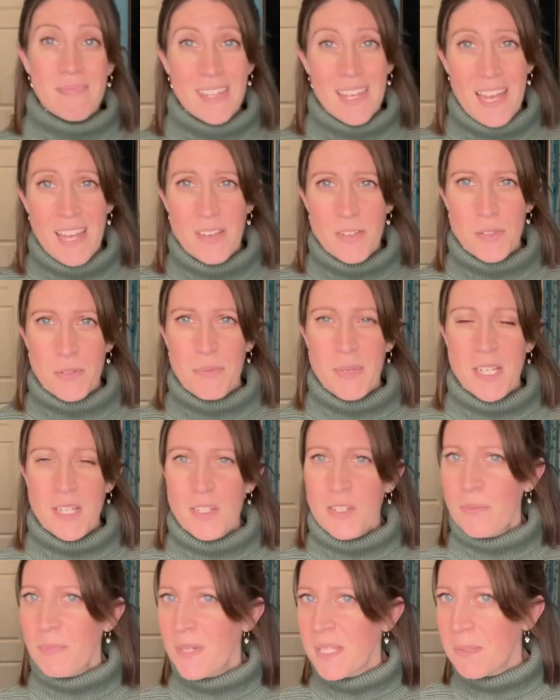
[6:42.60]
also
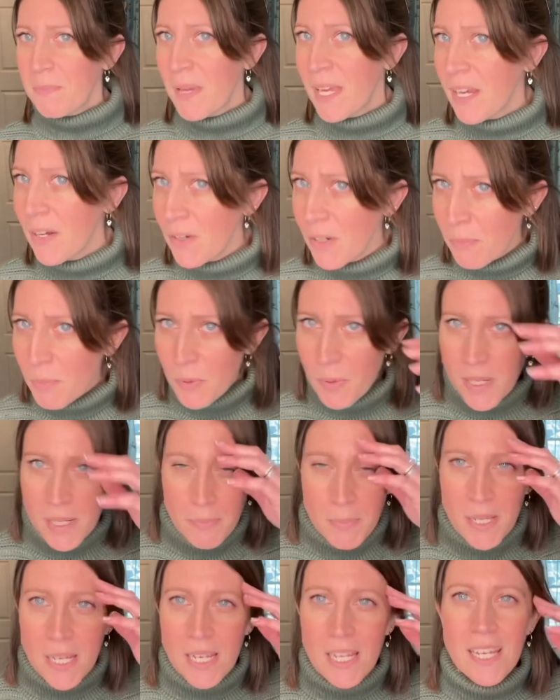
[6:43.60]
managed to mess my hair up quite a
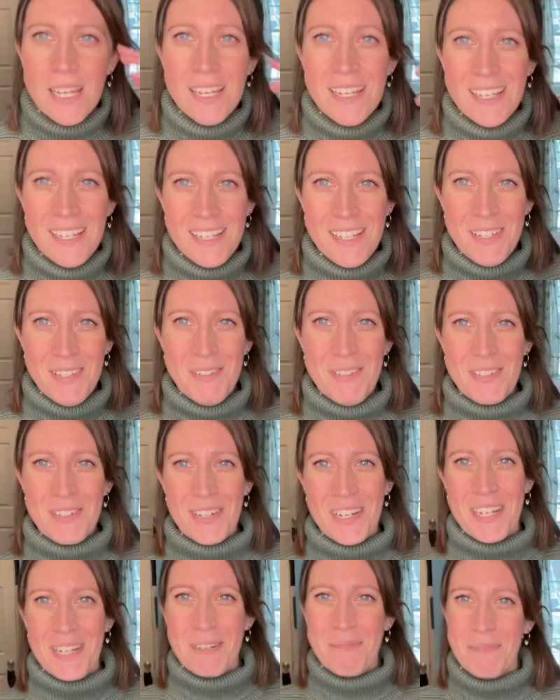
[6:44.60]
bit
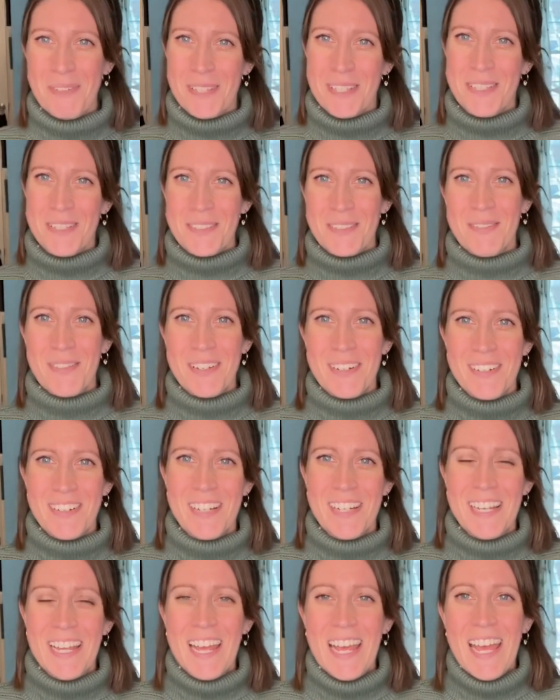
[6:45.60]
trying to put this sweater
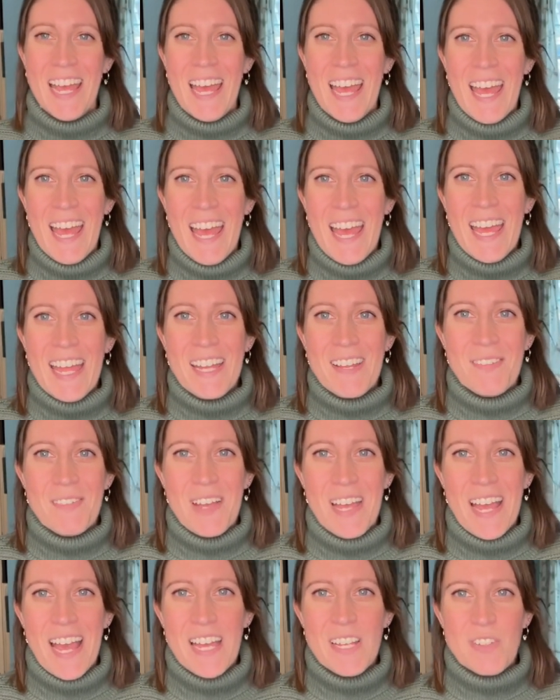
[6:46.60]
on.
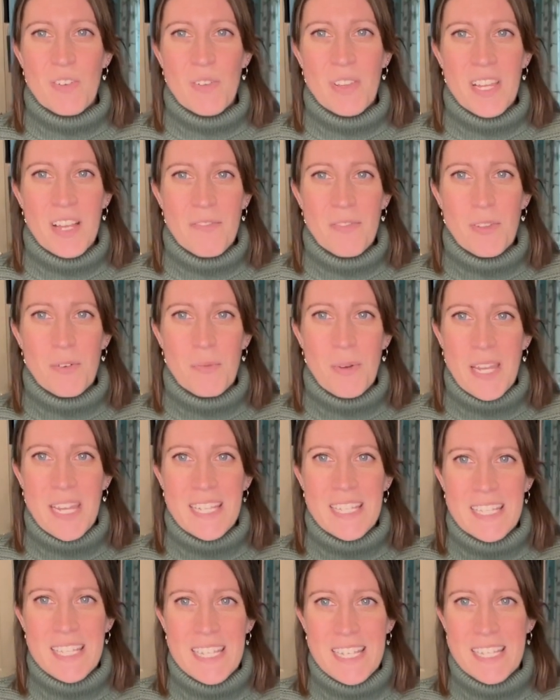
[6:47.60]
Anyway, I don't love the way
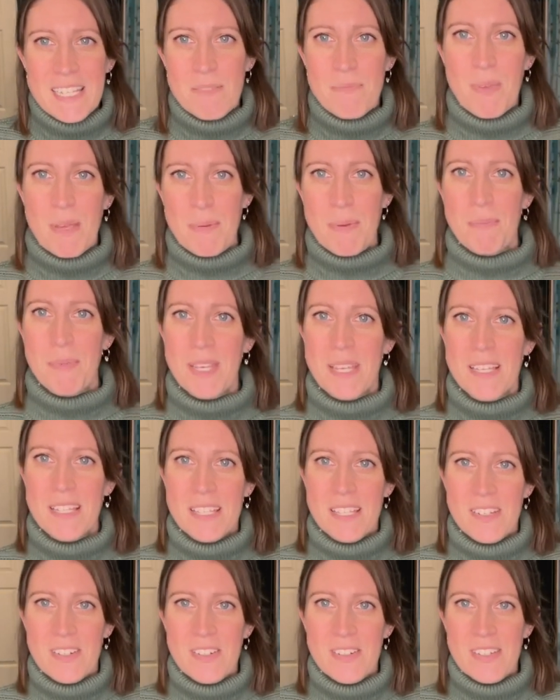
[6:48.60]
it sits, maybe because
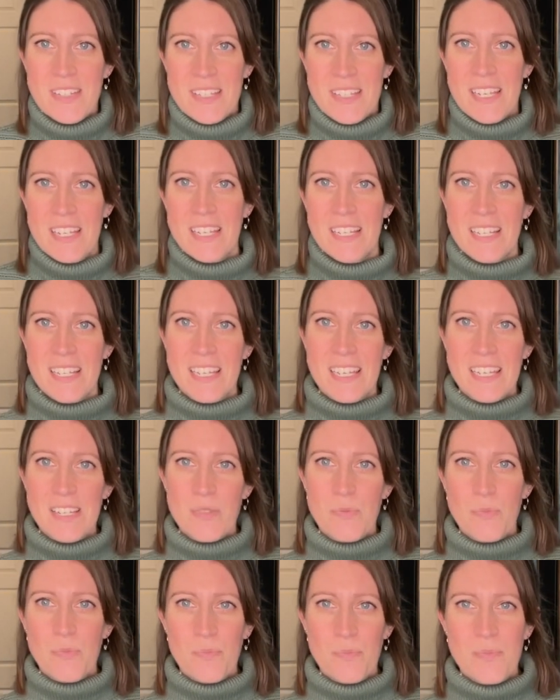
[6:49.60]
it
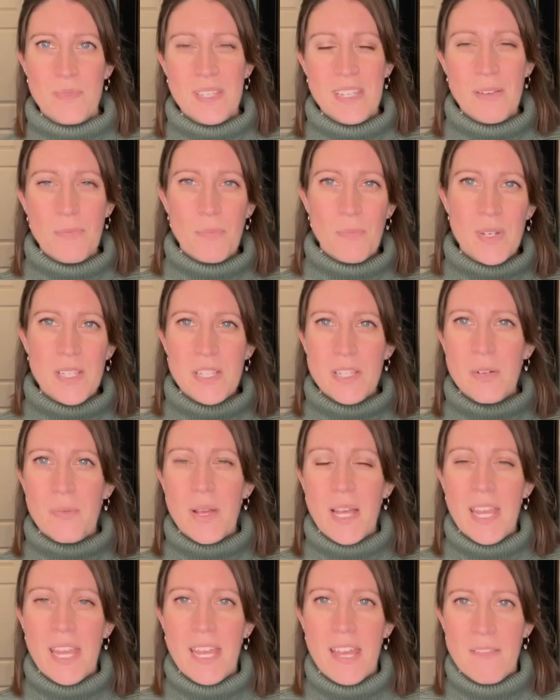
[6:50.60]
is once in a
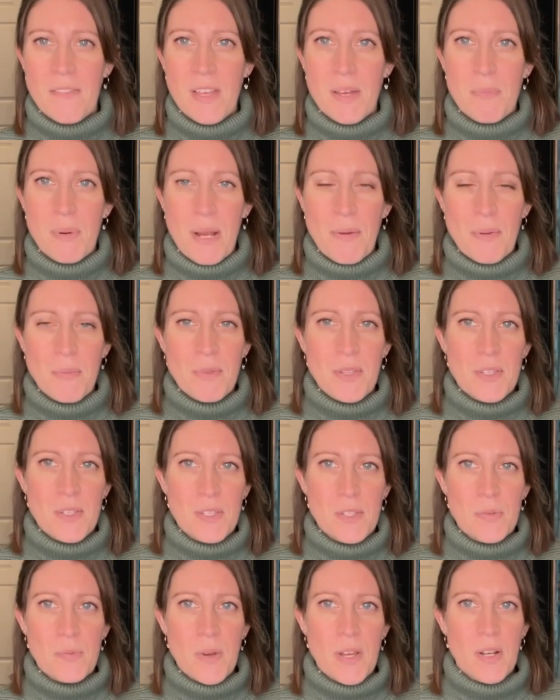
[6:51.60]
while I have that problem with a
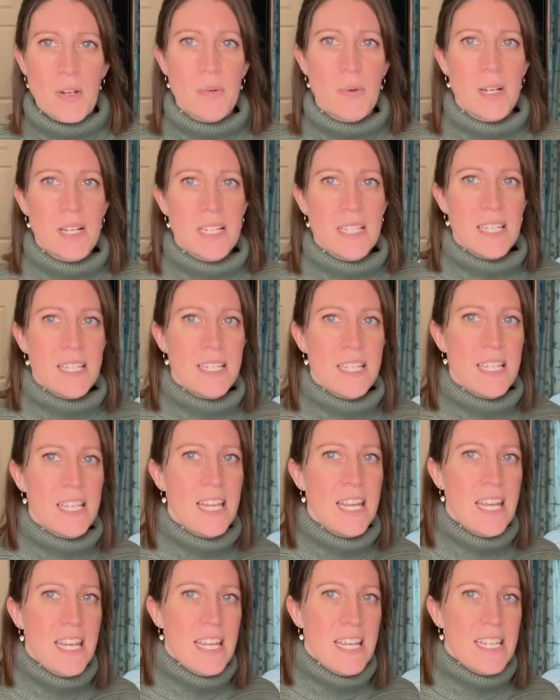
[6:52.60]
sweater where it doesn't
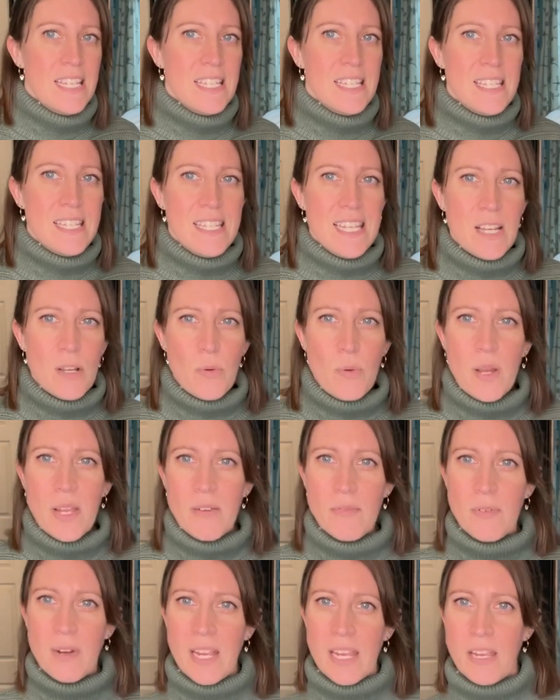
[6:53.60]
sit
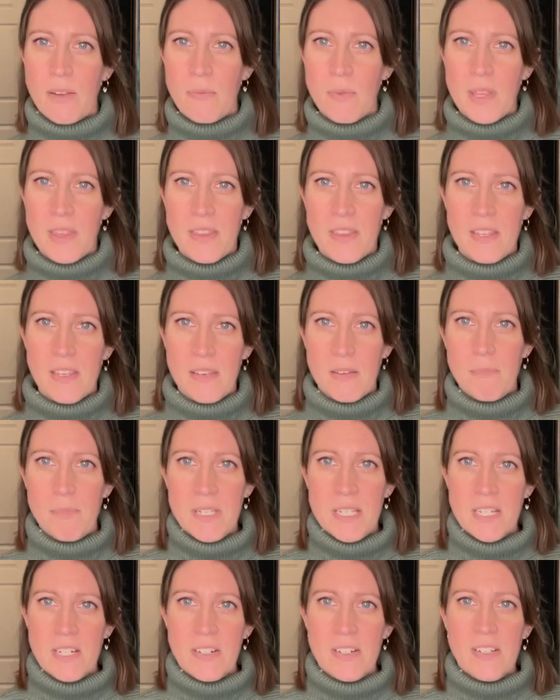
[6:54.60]
quite right with the
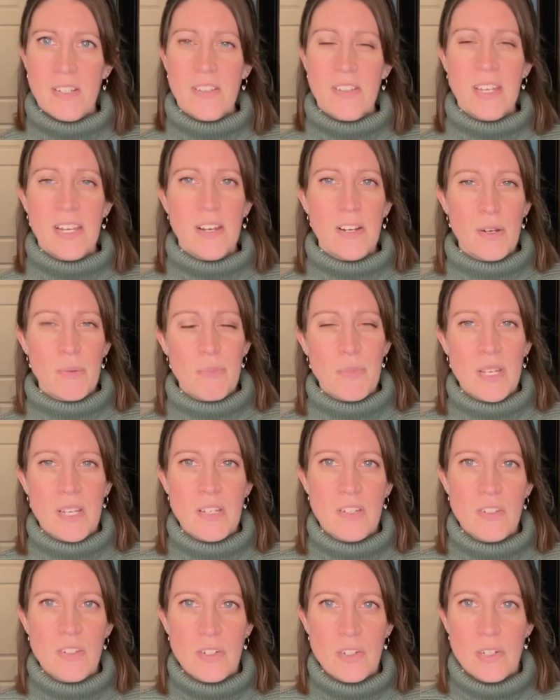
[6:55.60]
material there. I'm
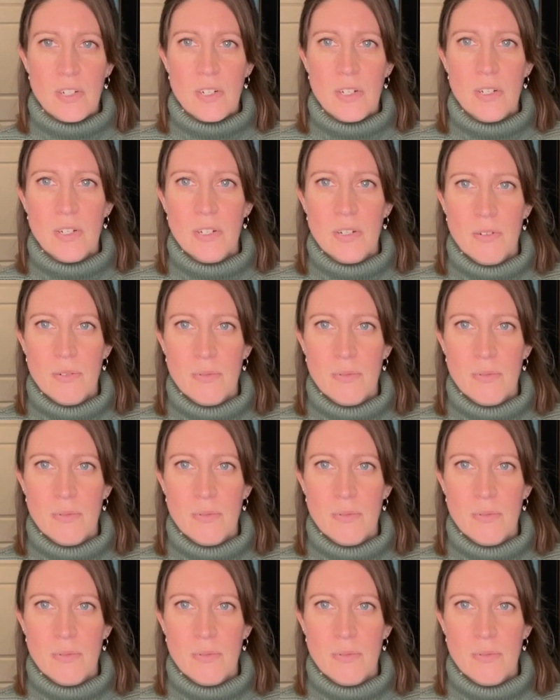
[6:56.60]
not sure